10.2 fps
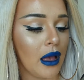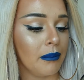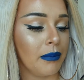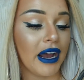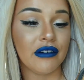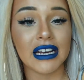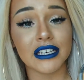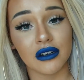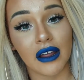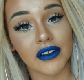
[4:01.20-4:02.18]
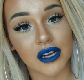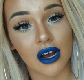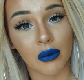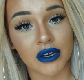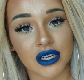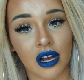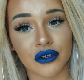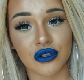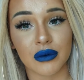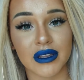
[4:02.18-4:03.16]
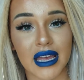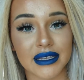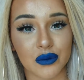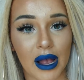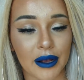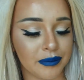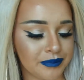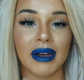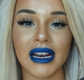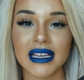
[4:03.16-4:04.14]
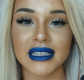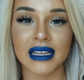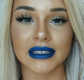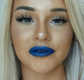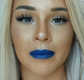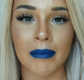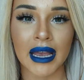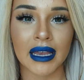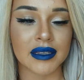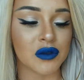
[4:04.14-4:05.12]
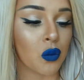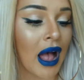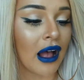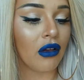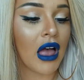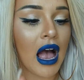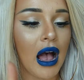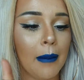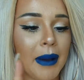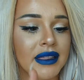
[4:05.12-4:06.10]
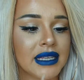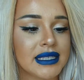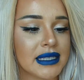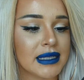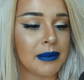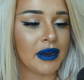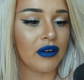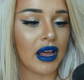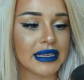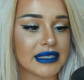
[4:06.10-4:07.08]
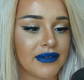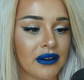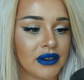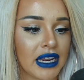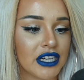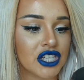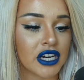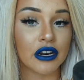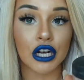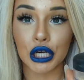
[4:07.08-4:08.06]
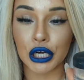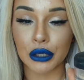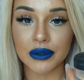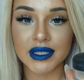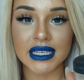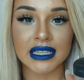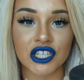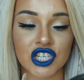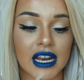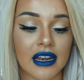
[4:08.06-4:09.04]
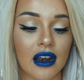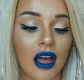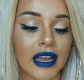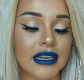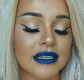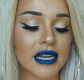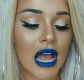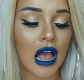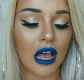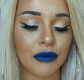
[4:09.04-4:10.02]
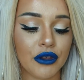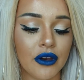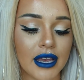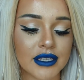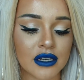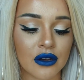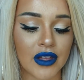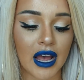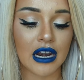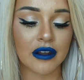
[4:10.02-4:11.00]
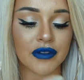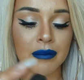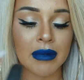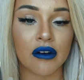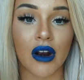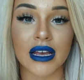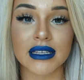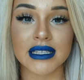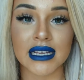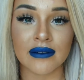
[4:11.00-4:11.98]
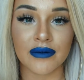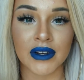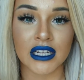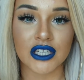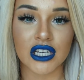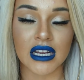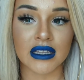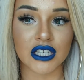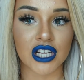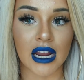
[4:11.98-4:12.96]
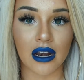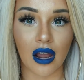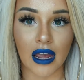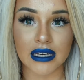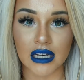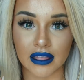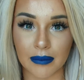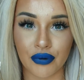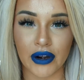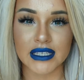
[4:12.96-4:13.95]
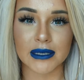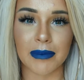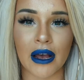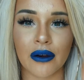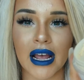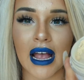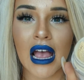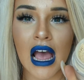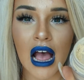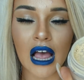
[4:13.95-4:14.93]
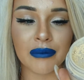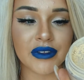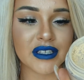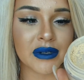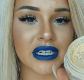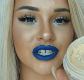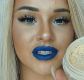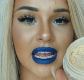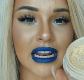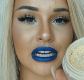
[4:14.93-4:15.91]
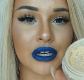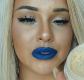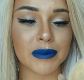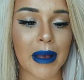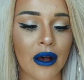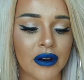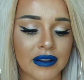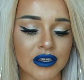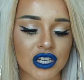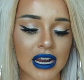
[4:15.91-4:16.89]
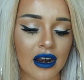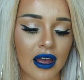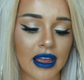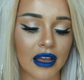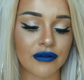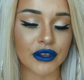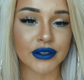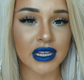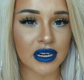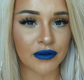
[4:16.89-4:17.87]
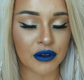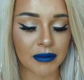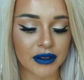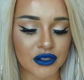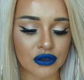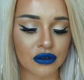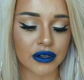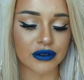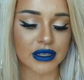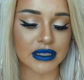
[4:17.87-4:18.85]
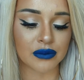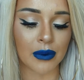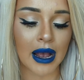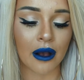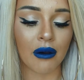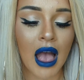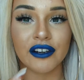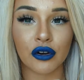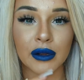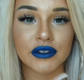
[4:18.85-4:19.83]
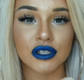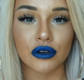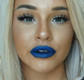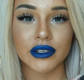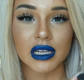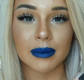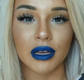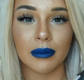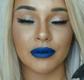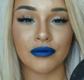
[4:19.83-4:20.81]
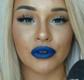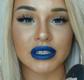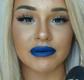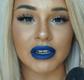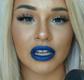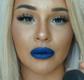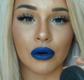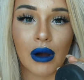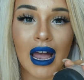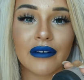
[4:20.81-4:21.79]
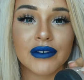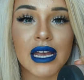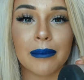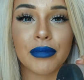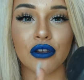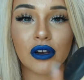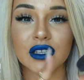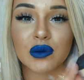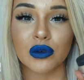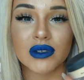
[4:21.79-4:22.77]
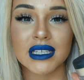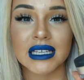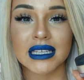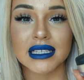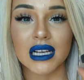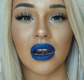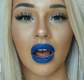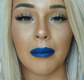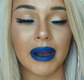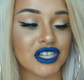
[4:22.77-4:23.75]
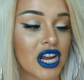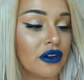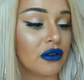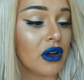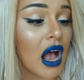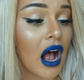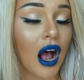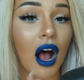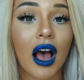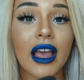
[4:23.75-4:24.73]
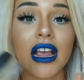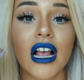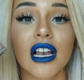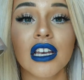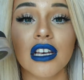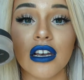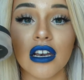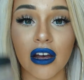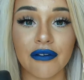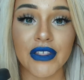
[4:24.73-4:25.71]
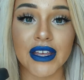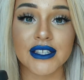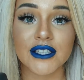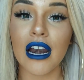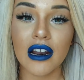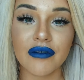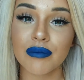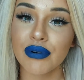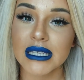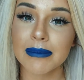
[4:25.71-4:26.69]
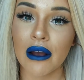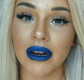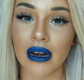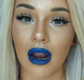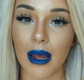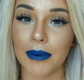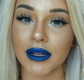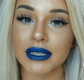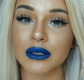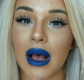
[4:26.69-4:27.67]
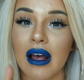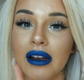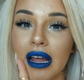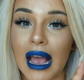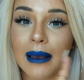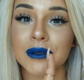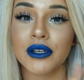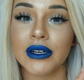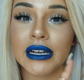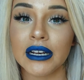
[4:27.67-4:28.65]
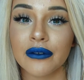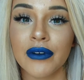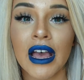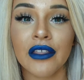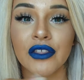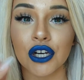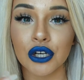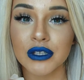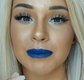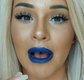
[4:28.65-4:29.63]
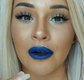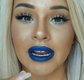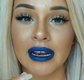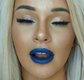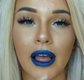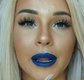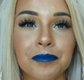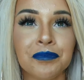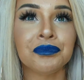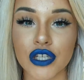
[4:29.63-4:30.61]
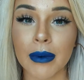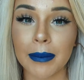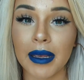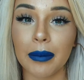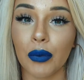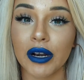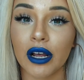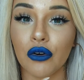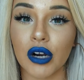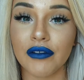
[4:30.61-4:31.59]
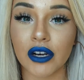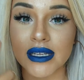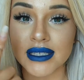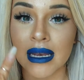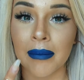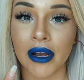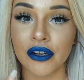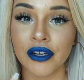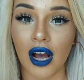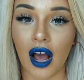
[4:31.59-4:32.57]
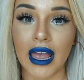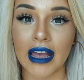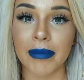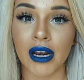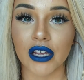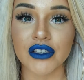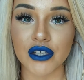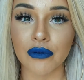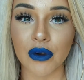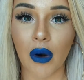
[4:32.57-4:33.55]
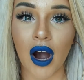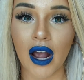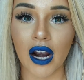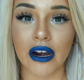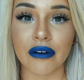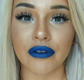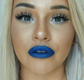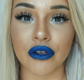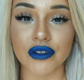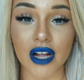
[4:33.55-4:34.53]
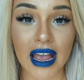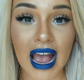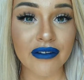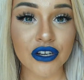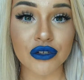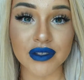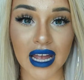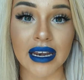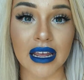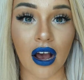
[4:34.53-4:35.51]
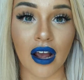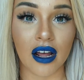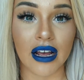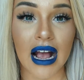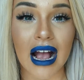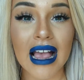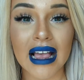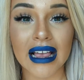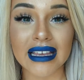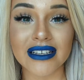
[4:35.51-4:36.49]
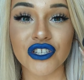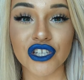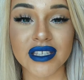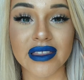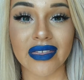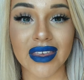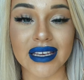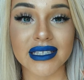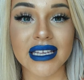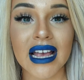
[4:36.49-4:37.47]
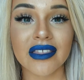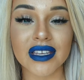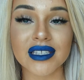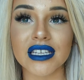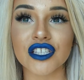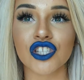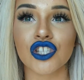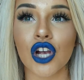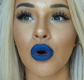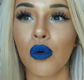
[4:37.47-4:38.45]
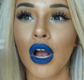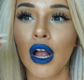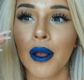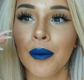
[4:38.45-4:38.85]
um, but I really do like the dark one to contour with as well my next thing is from MAC as well um, and this is the Mineralize Foundation Loose in the shade Light um, you guys know that I love the Mineralize Skin Finish in the shade Light, like the pressed powder. Um, this one is just a loose powder in the shade Light. I've used it in a few of my tutorials as well. I don't know if tutorials are going to be up before this video or after, but you guys will see this a lot on my channel. I love this. I love the pressed powder in Light Plus as well and I absolutely love the loose powder in Light. So many people when all I've done is set my under eye have been like Sophie what highlighter have you used? I haven't used any highlighter. It is just this. This is so